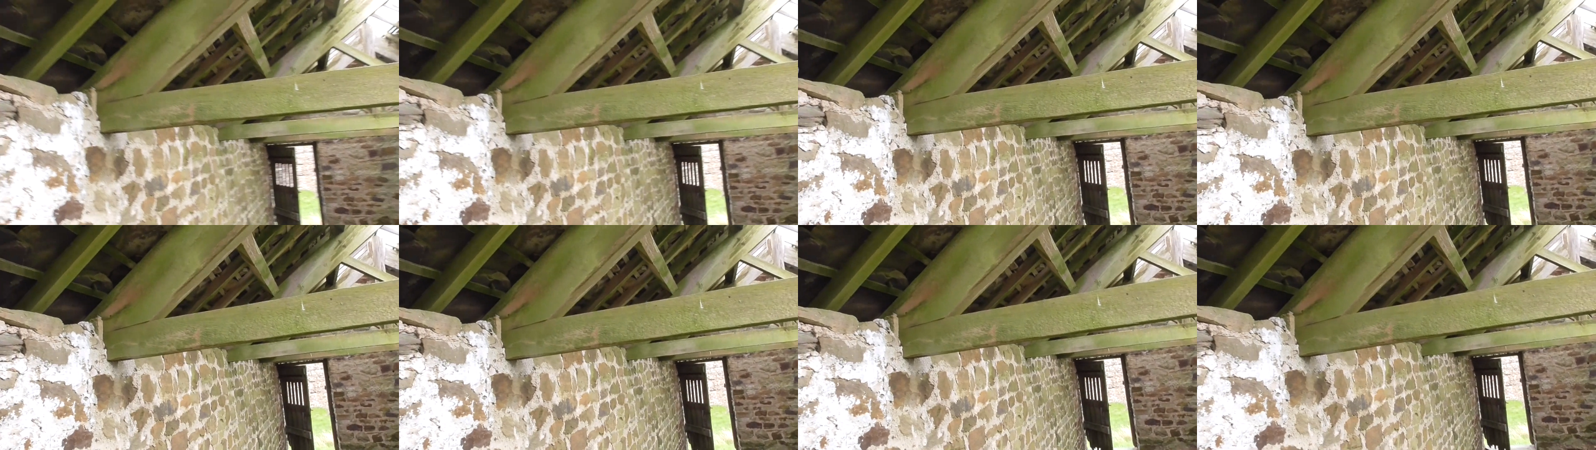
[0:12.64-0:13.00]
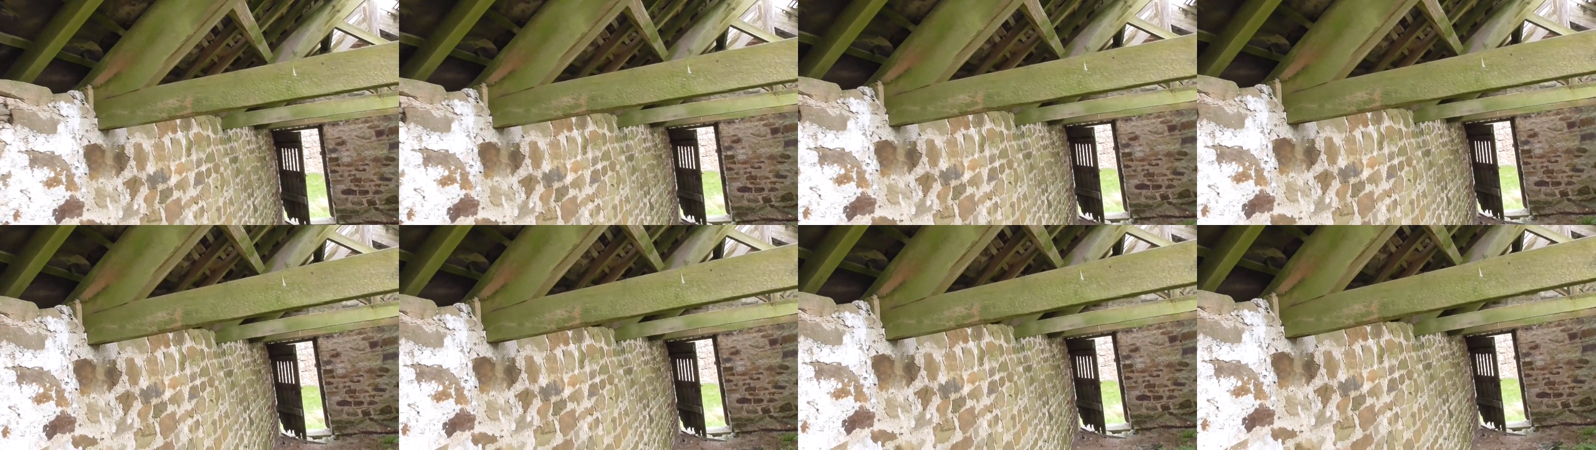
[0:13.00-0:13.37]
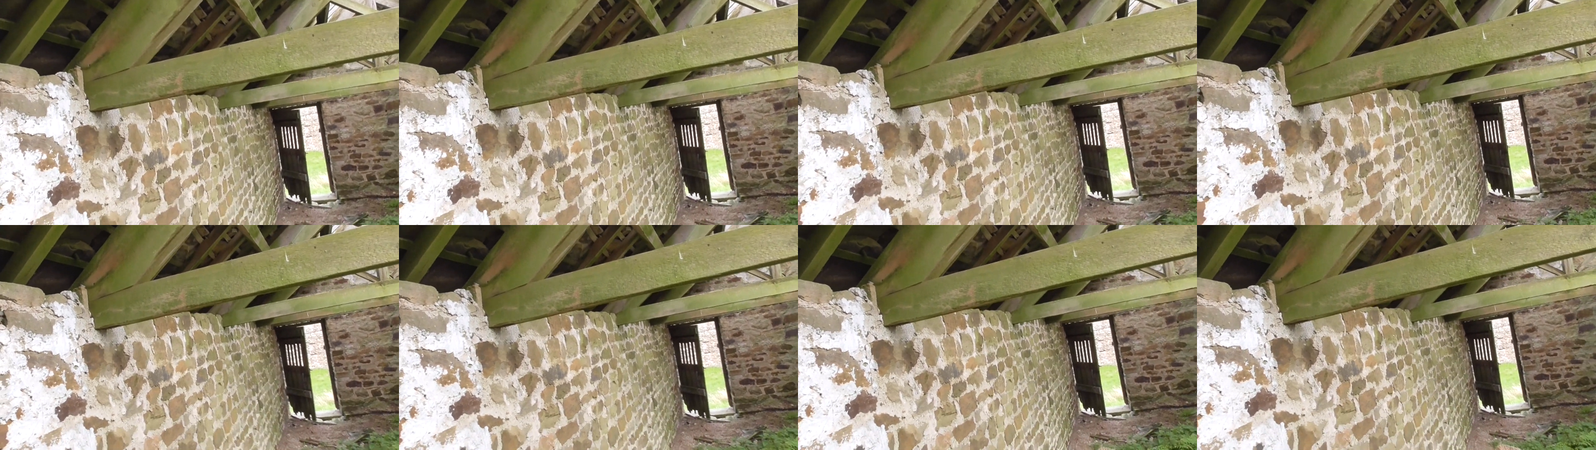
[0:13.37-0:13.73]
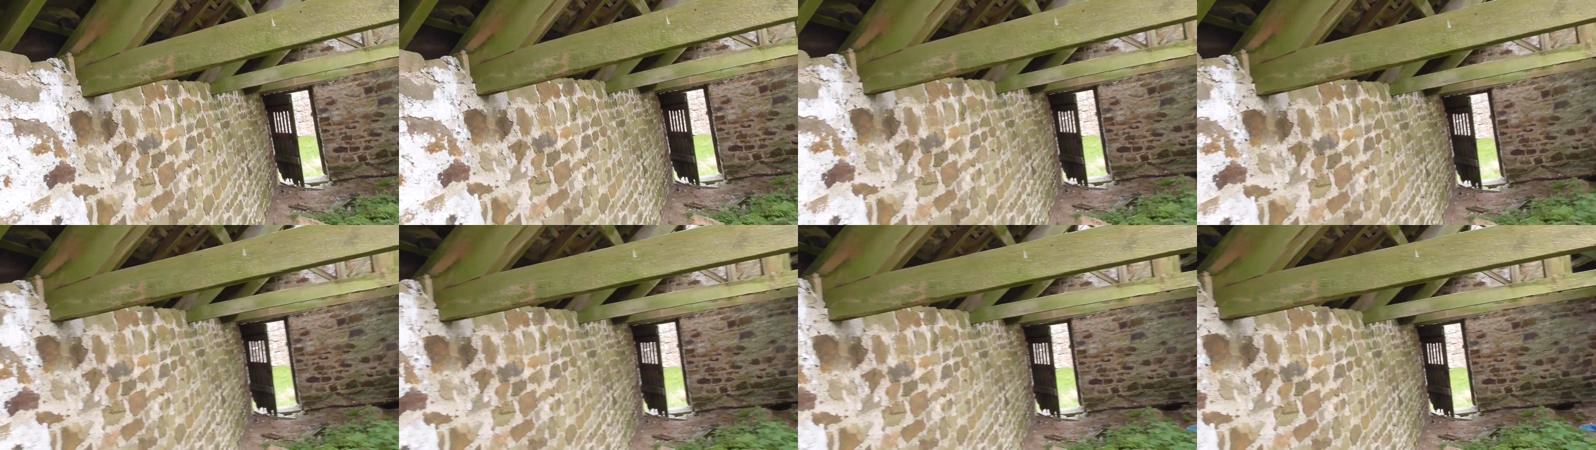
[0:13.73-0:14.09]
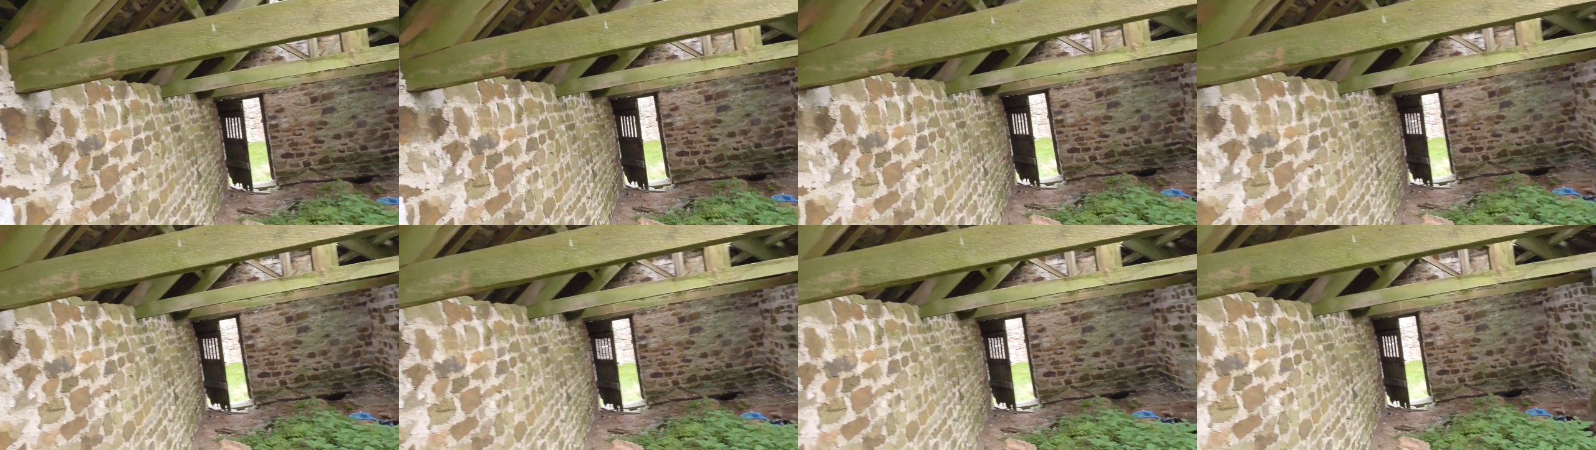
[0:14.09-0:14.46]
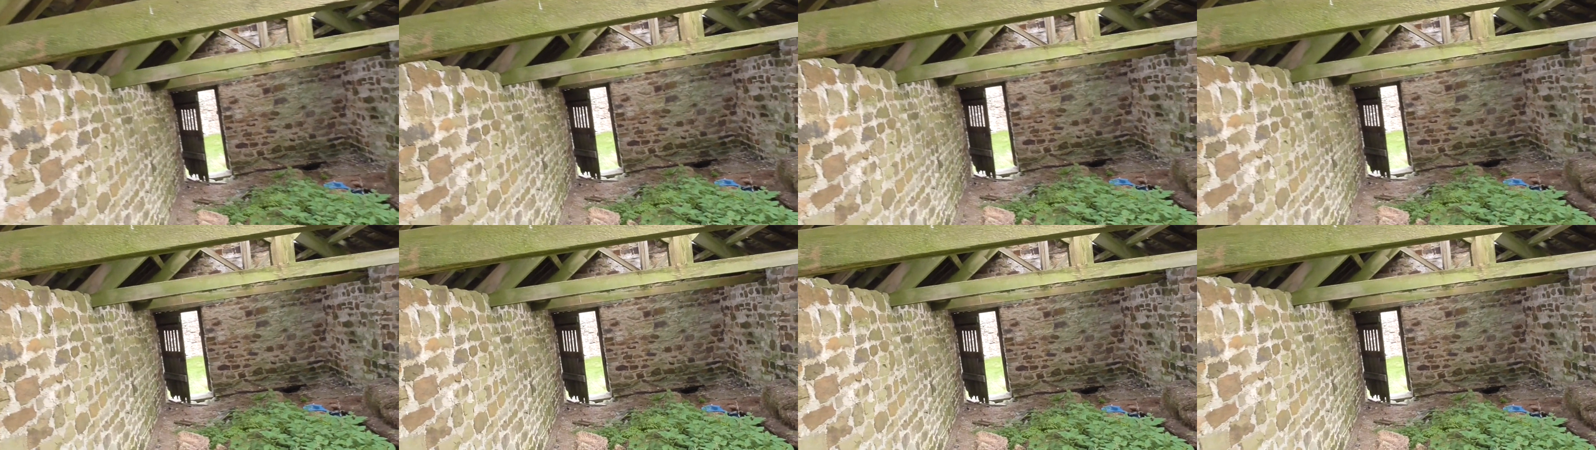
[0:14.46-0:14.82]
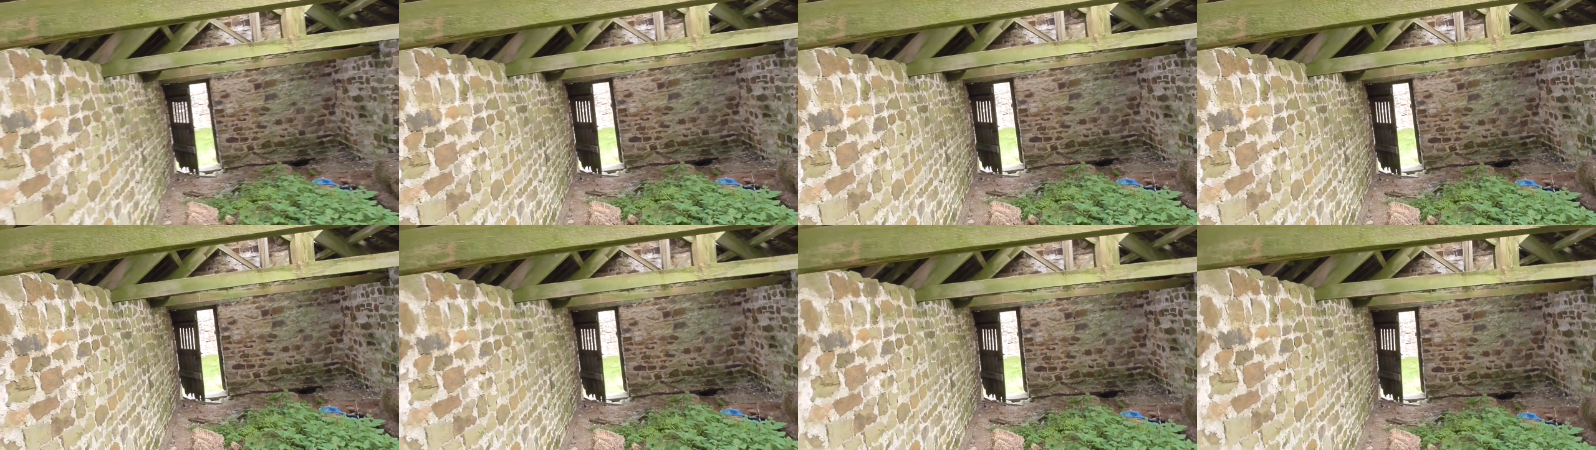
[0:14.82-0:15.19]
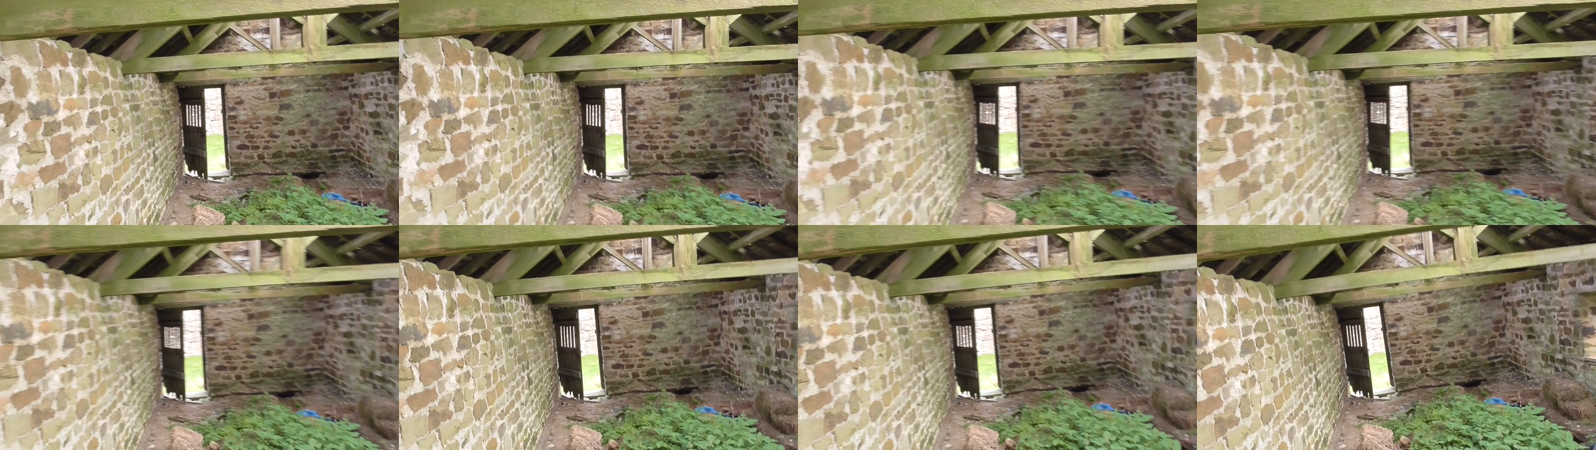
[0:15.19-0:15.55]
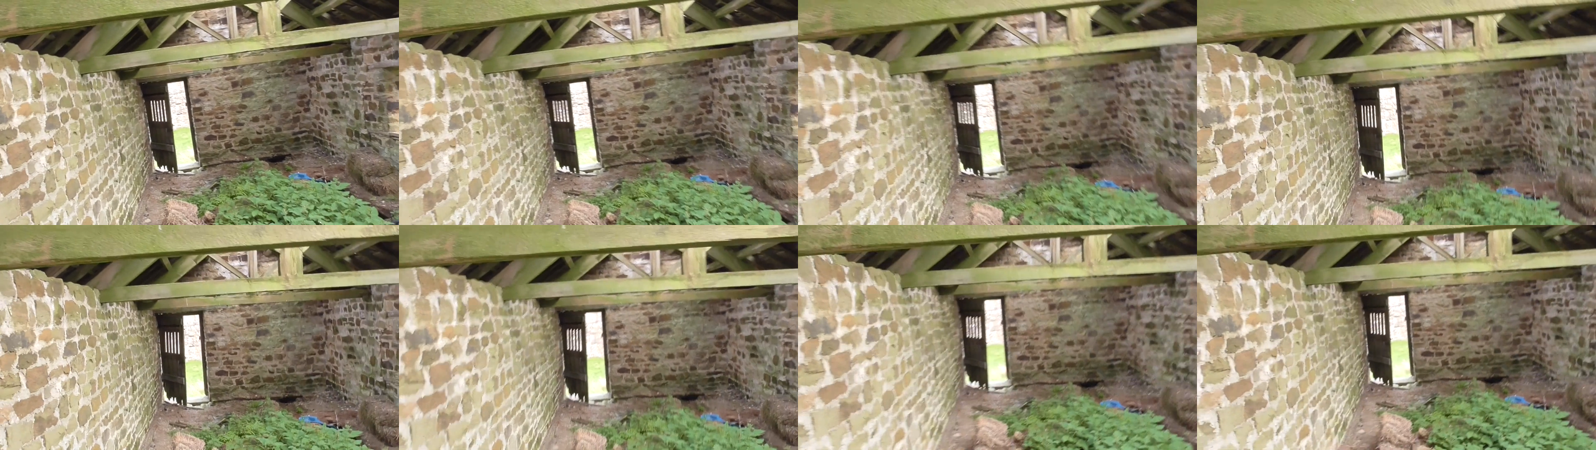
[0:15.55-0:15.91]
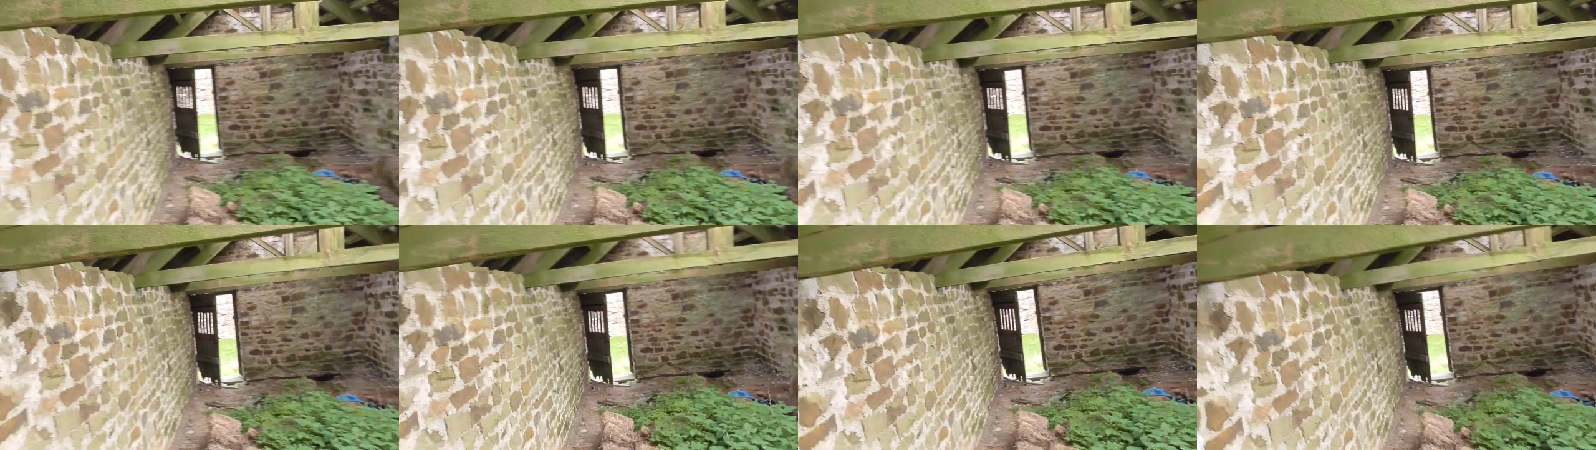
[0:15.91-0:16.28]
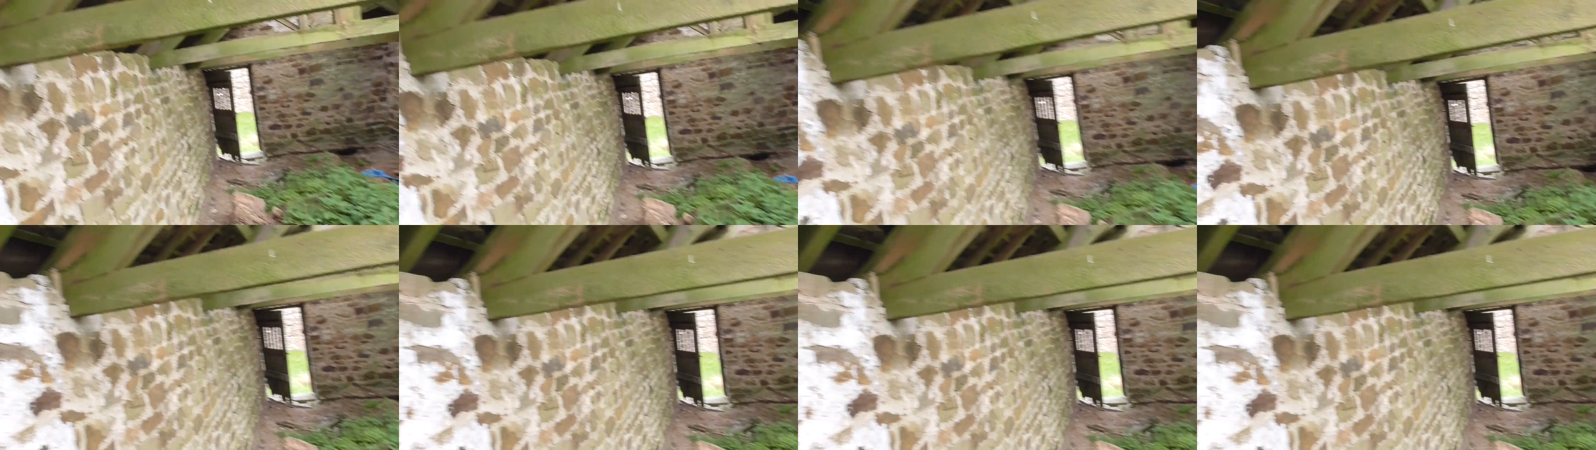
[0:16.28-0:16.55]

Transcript: Nobody's mouth can be seen.